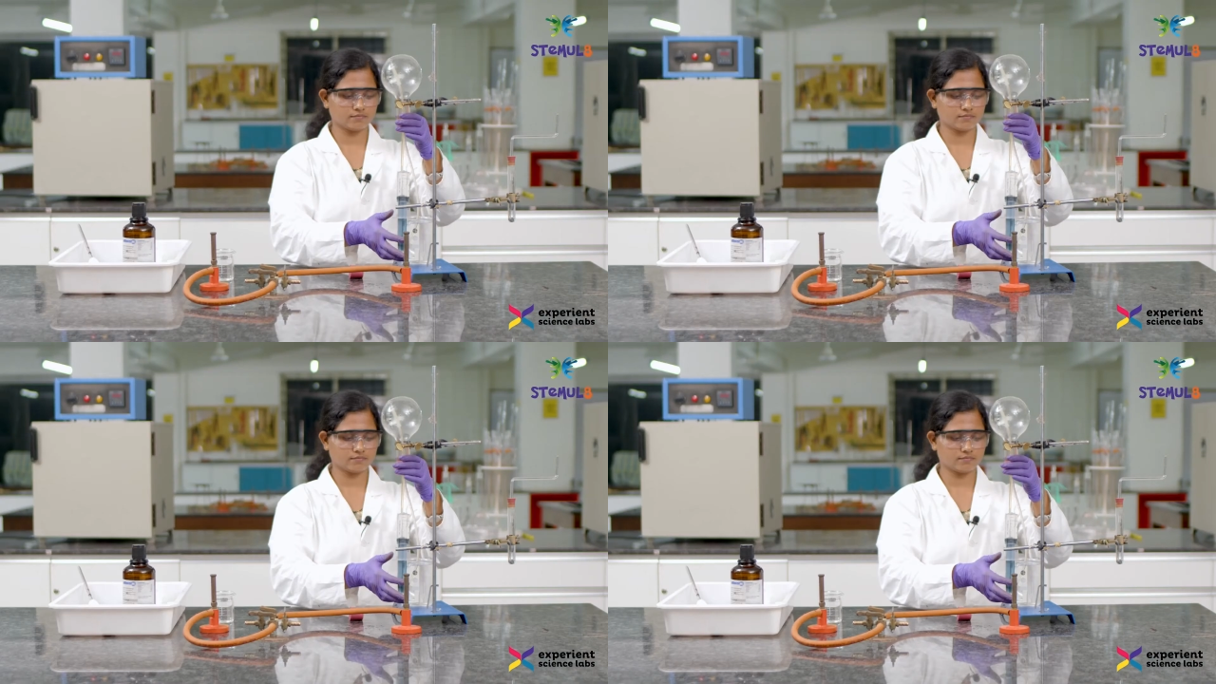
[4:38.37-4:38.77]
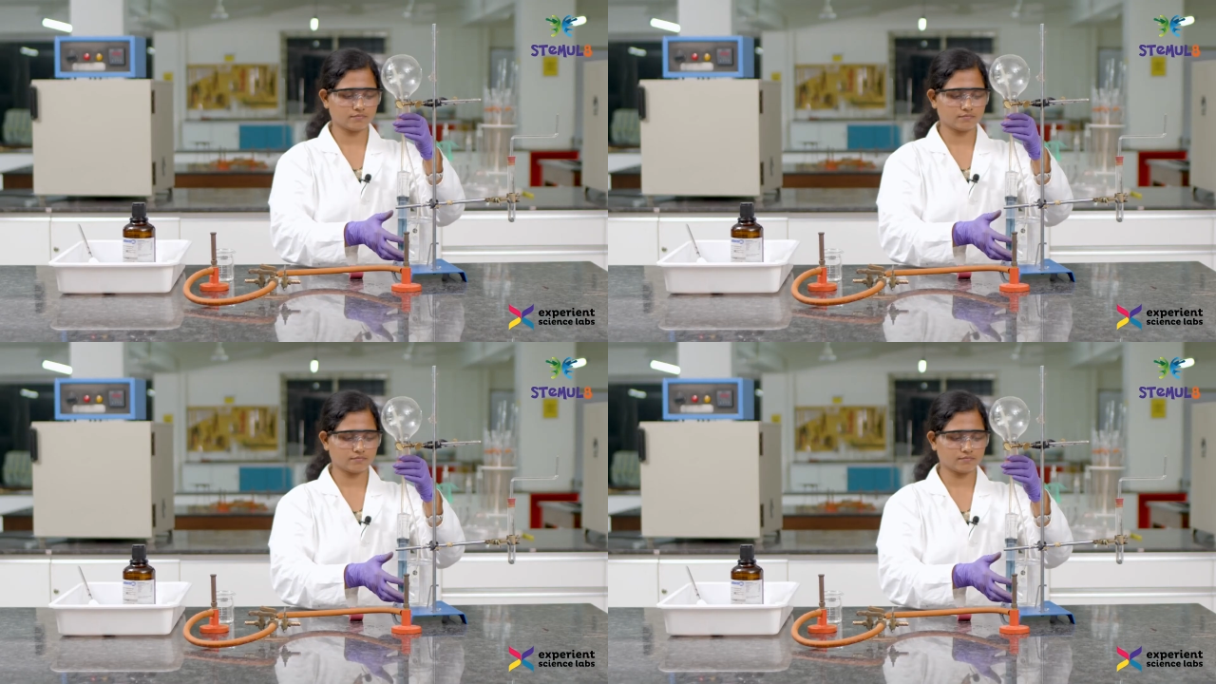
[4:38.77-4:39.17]

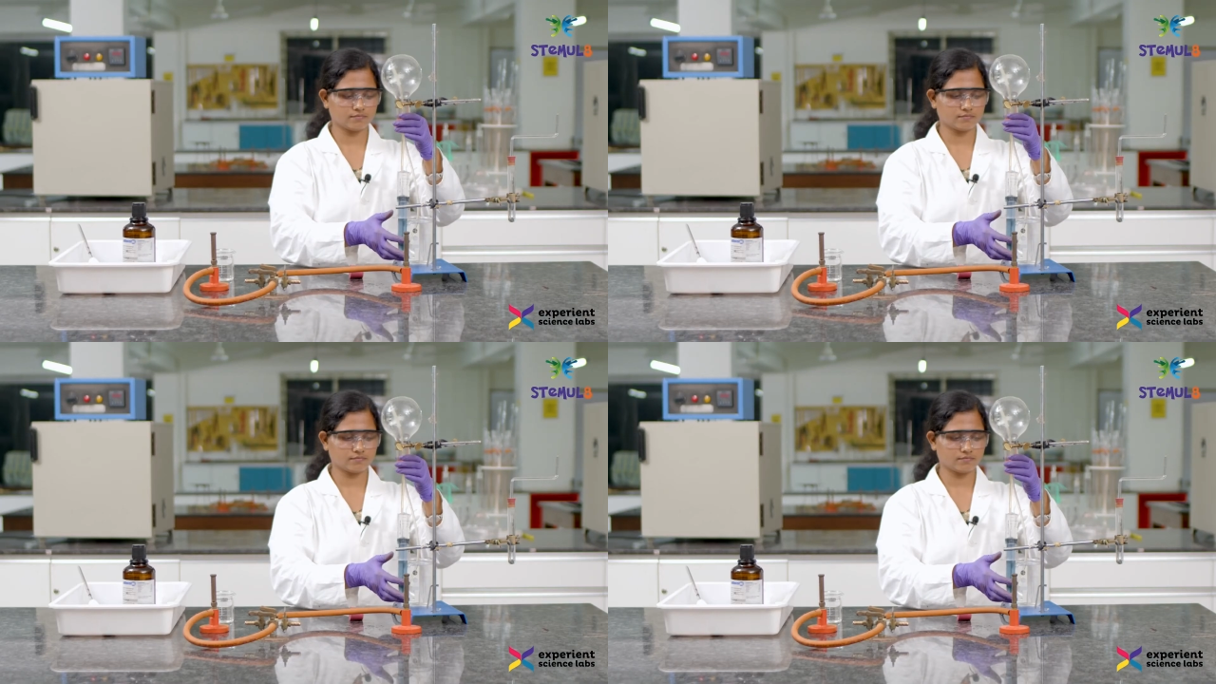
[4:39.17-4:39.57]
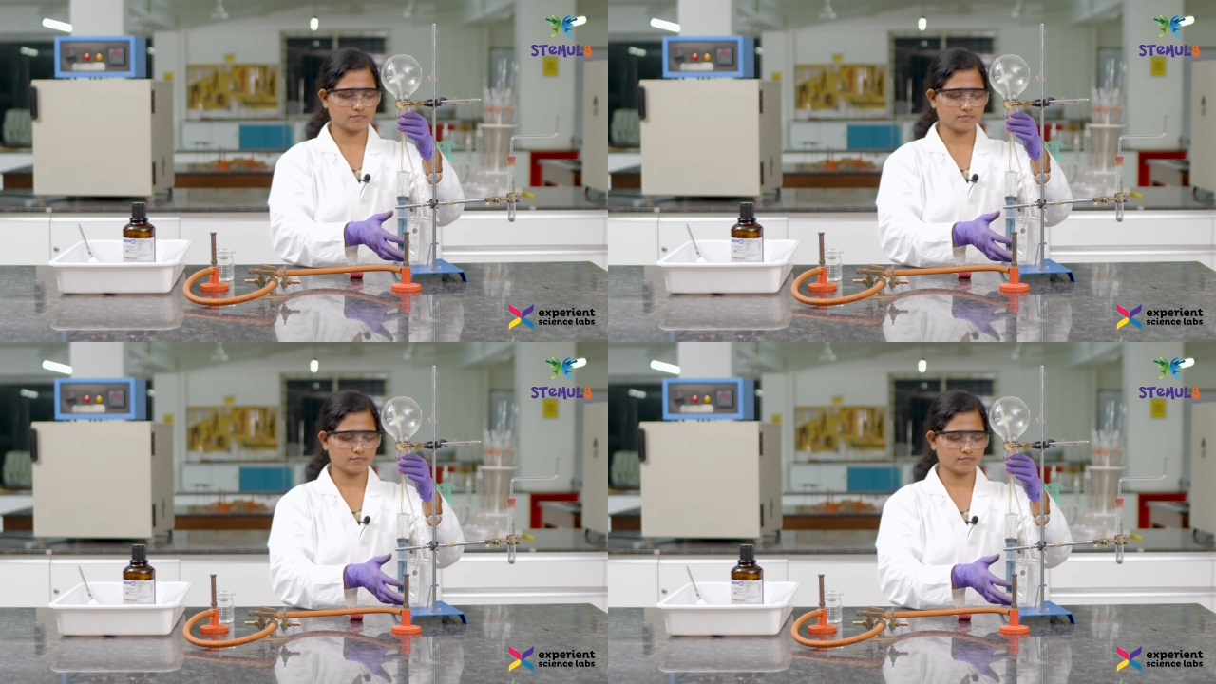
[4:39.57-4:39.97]

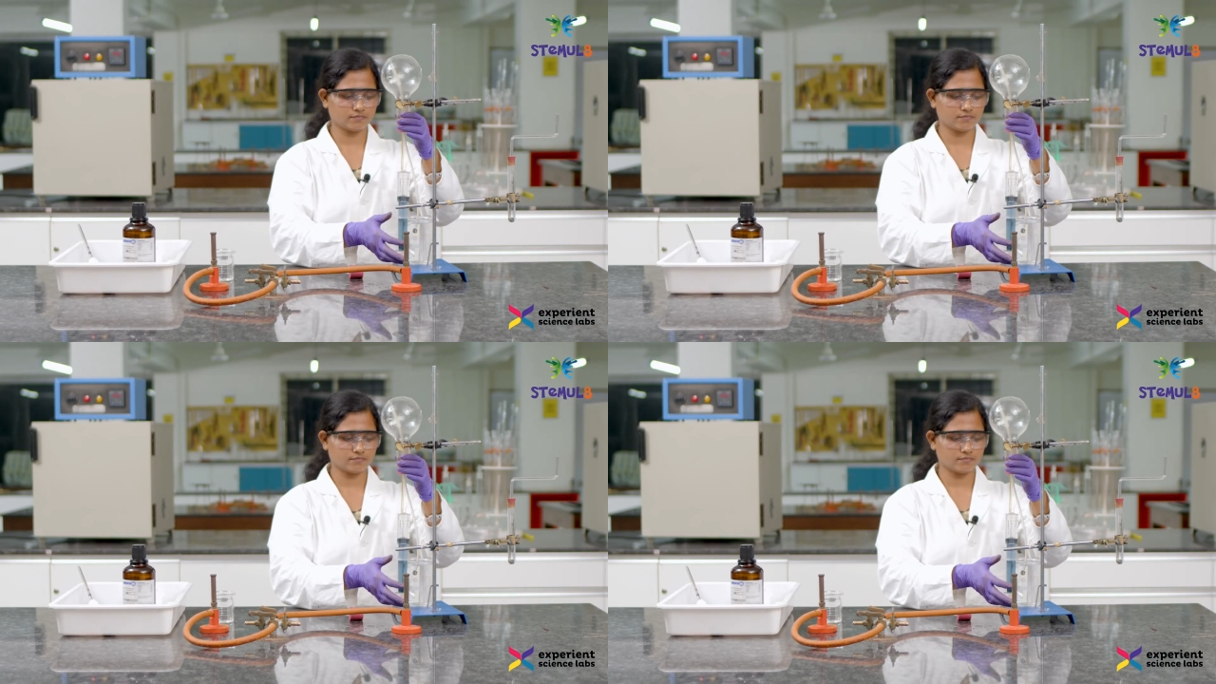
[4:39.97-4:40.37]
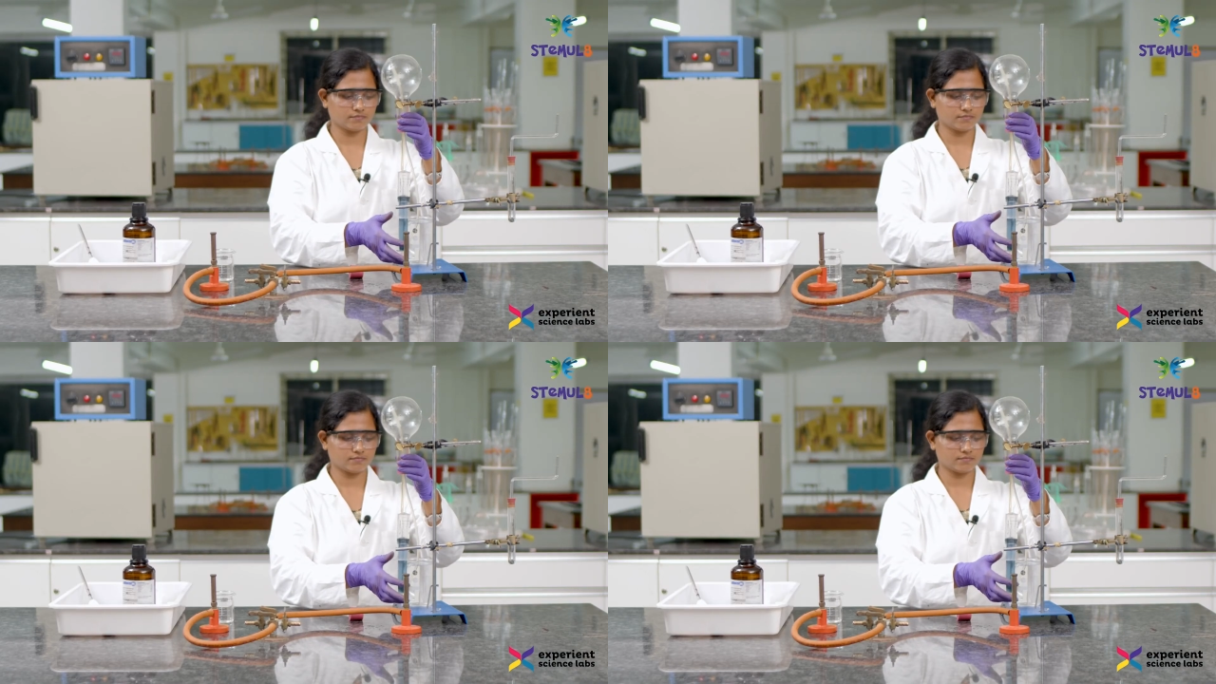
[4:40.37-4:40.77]

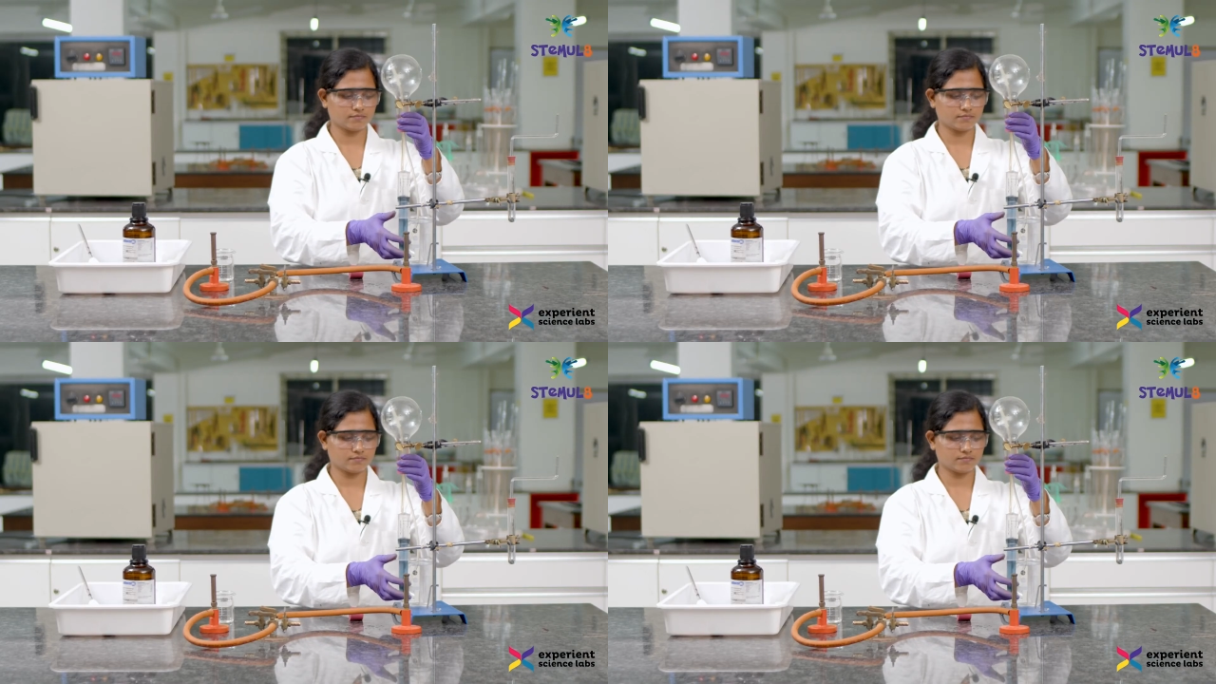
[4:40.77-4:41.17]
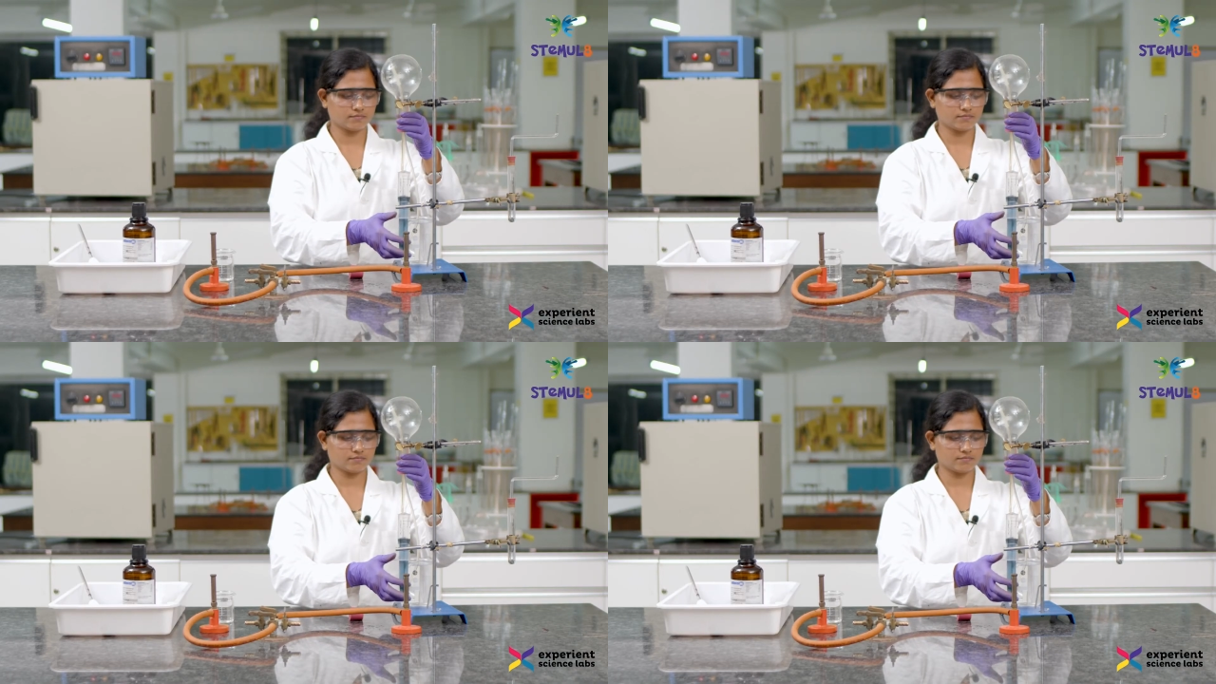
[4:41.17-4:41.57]

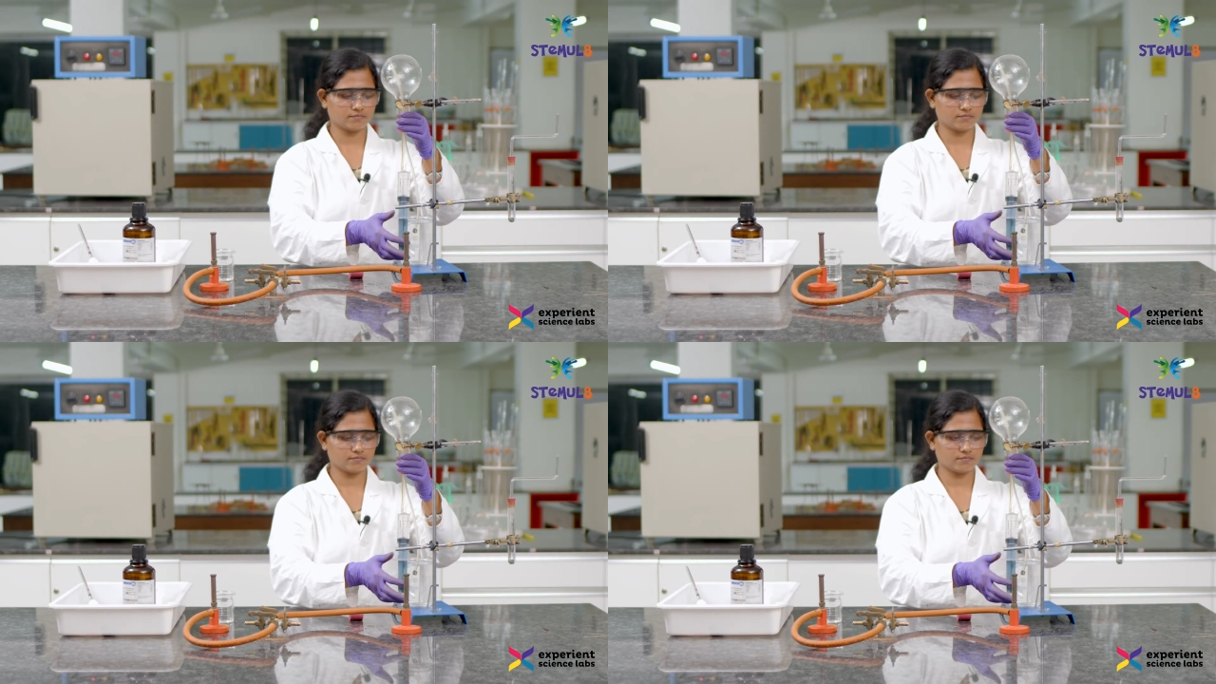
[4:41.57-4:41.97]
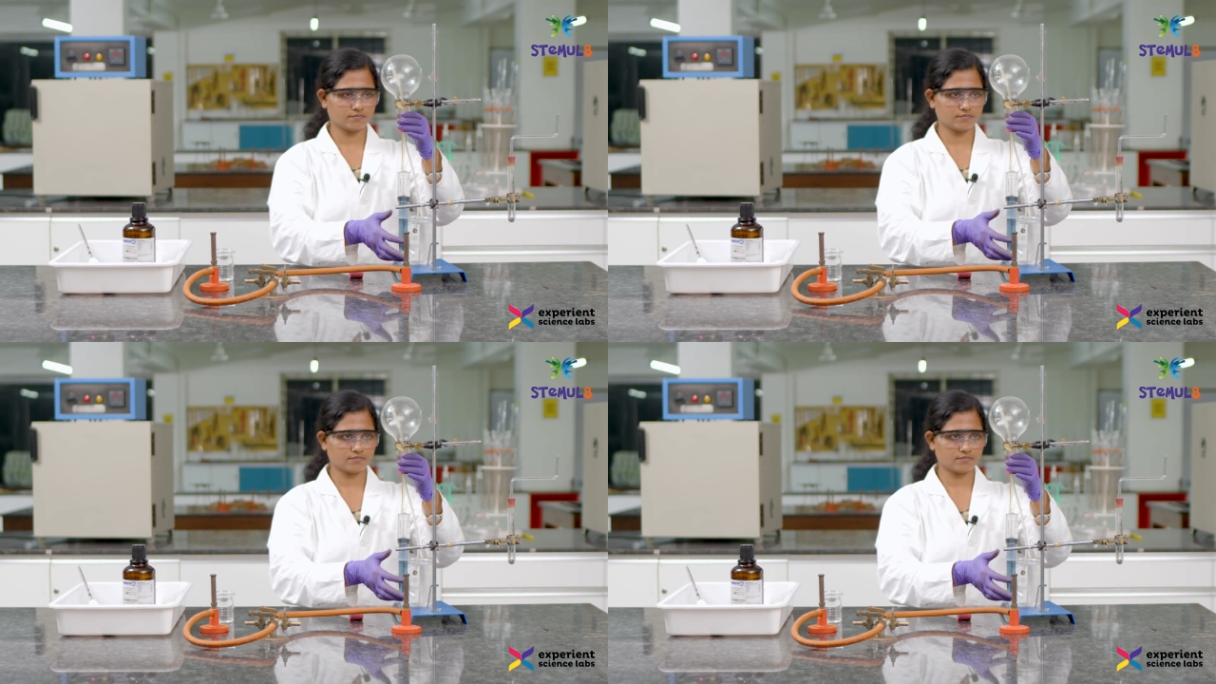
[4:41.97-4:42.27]
(silence)